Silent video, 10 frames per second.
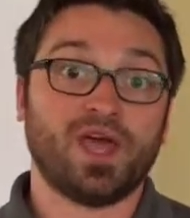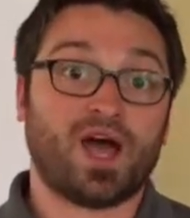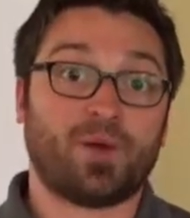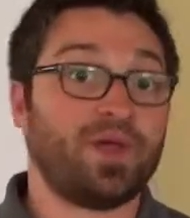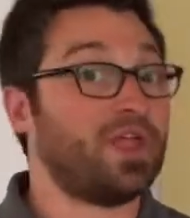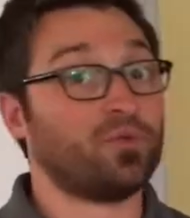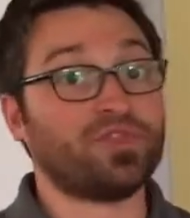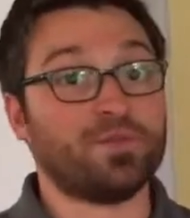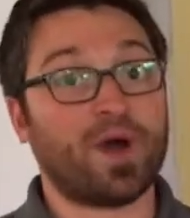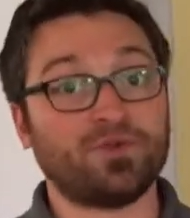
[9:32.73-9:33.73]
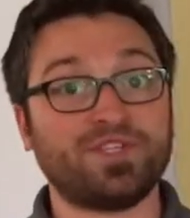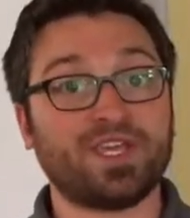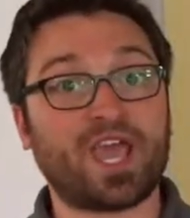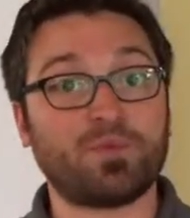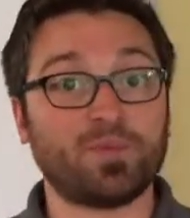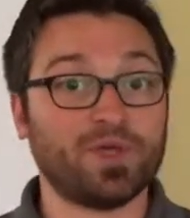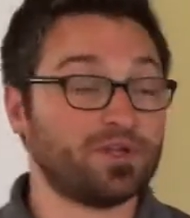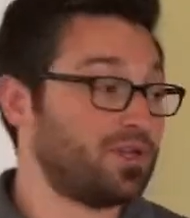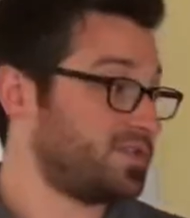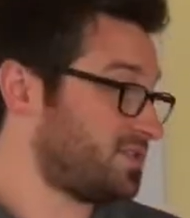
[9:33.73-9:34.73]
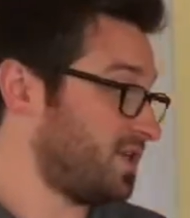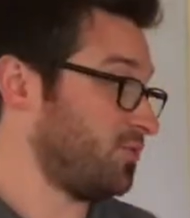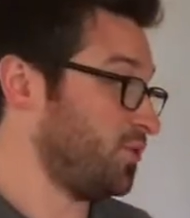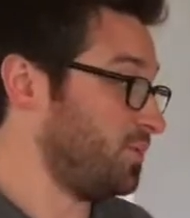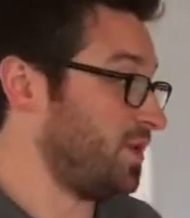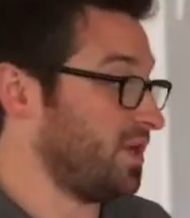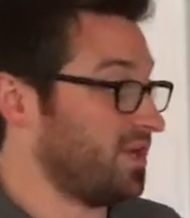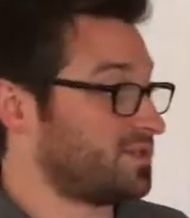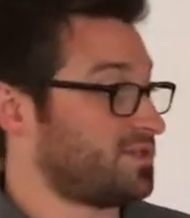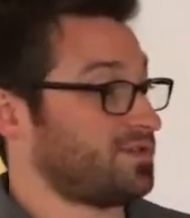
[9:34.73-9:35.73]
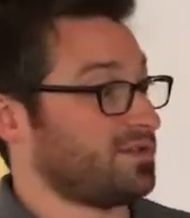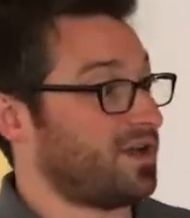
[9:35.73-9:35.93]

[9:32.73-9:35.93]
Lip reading: And then with the mounting capabilities, it would be neat